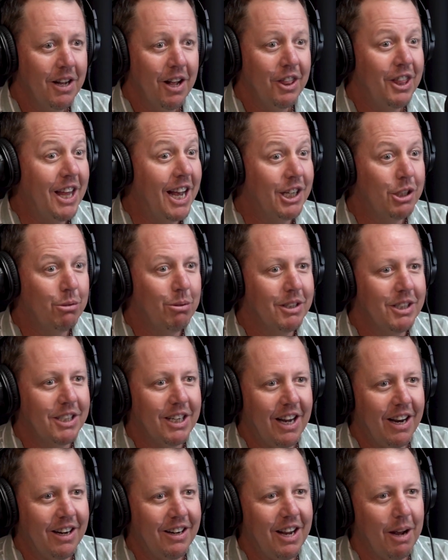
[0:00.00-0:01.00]
Thanks once
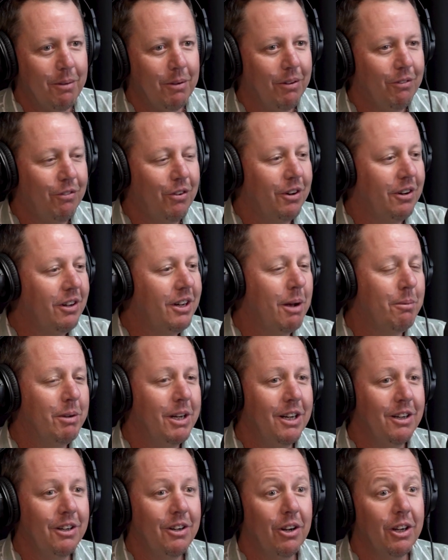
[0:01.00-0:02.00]
again for coming
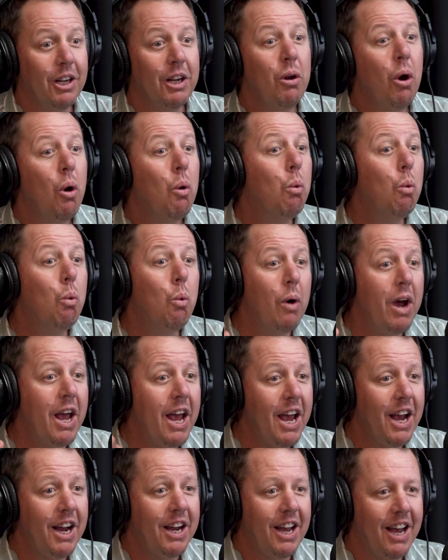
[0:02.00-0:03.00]
in, Colleen.
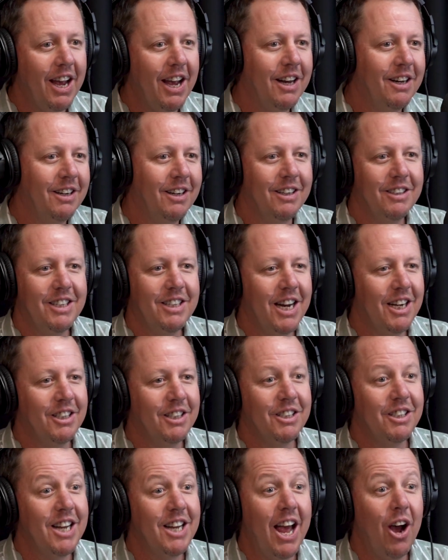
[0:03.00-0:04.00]
Where can
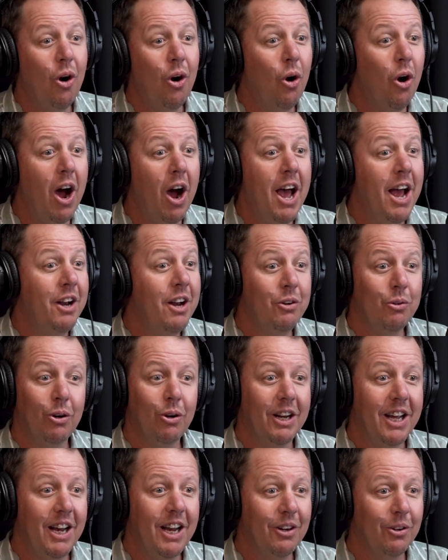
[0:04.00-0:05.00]
tenants and or
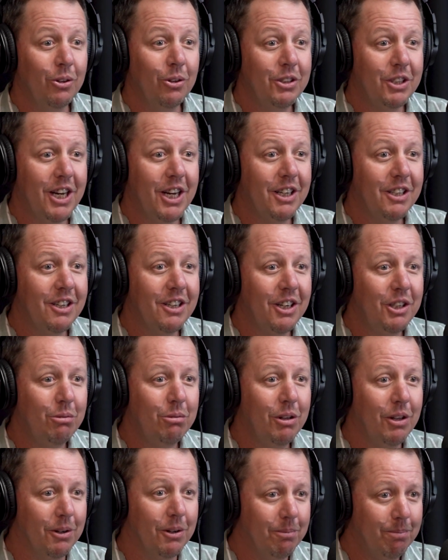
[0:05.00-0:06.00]
landlords get in touch
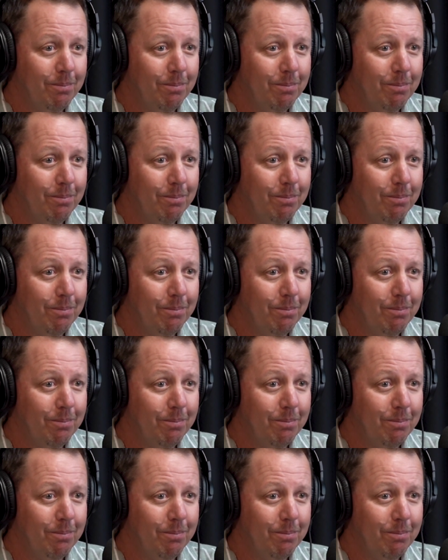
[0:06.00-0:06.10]
with you?